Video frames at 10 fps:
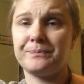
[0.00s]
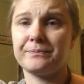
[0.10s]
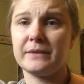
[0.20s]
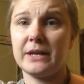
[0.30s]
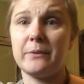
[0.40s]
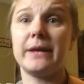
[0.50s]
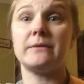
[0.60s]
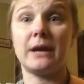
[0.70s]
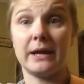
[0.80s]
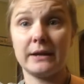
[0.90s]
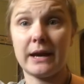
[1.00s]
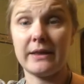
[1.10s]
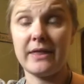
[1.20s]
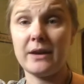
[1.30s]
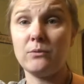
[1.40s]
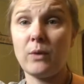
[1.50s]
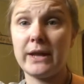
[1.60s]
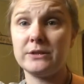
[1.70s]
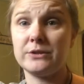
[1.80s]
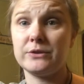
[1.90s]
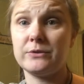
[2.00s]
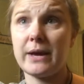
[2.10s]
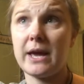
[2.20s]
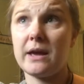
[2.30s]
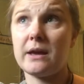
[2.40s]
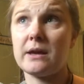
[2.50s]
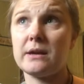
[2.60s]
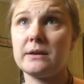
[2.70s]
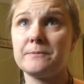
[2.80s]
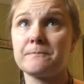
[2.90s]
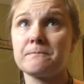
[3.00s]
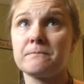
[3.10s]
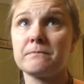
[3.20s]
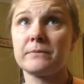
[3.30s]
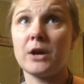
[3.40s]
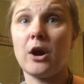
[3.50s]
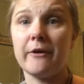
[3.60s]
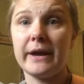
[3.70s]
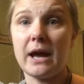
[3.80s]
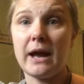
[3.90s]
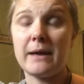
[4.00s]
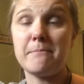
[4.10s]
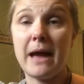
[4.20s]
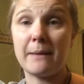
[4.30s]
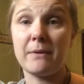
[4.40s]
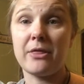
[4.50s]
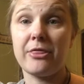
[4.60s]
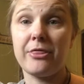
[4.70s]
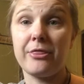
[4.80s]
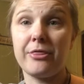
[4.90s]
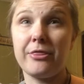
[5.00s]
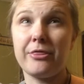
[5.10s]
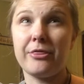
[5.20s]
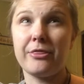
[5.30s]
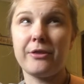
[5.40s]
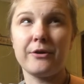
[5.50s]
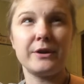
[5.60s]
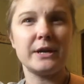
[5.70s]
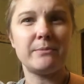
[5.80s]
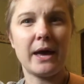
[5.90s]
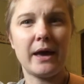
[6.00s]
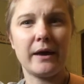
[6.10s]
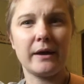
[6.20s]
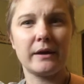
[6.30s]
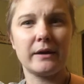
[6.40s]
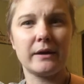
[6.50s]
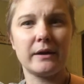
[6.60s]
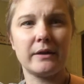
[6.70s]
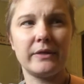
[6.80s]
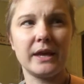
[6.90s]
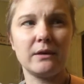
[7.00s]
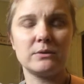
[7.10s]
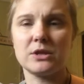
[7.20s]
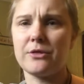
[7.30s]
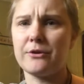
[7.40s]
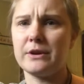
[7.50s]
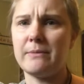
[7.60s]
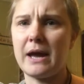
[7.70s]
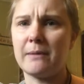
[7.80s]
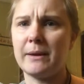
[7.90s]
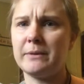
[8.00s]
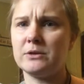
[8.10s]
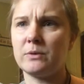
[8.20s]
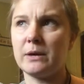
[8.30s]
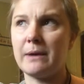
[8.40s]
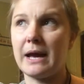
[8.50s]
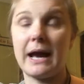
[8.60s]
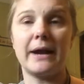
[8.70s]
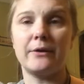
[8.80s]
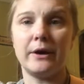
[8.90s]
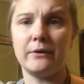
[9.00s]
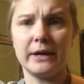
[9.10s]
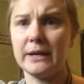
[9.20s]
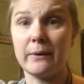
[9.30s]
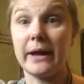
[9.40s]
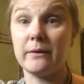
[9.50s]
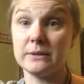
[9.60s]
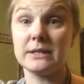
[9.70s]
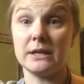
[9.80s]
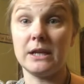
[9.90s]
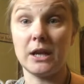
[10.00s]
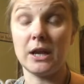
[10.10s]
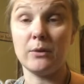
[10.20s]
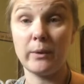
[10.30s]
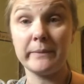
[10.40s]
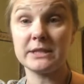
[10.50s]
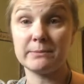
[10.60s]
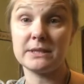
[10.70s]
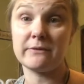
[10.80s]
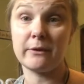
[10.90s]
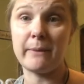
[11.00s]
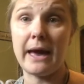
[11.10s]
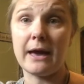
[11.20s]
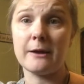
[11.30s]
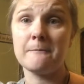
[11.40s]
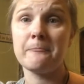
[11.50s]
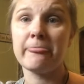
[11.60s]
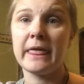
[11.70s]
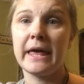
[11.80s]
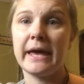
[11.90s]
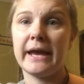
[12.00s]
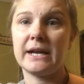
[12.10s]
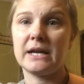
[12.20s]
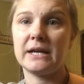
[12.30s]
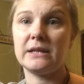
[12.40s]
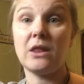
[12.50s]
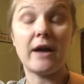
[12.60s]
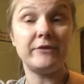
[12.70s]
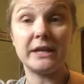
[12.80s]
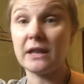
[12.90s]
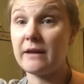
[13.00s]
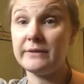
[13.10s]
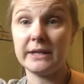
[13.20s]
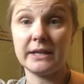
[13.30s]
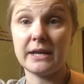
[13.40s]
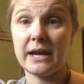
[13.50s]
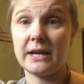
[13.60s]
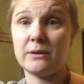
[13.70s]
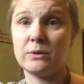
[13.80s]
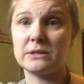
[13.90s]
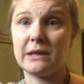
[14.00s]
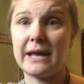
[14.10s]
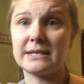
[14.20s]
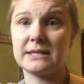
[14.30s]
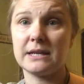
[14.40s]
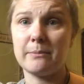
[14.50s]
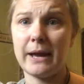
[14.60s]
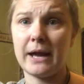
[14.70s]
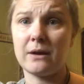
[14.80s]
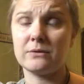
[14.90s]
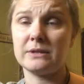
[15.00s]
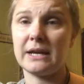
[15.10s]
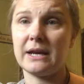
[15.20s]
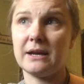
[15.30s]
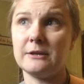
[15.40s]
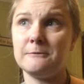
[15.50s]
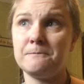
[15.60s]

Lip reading: anyway, I then went to a REI Magma 30 bag. I think it was a 30 bag, maybe a 20 bag. I don't know. Anyway, it was a women's specific bag, and I loved it, and it was less than £1, and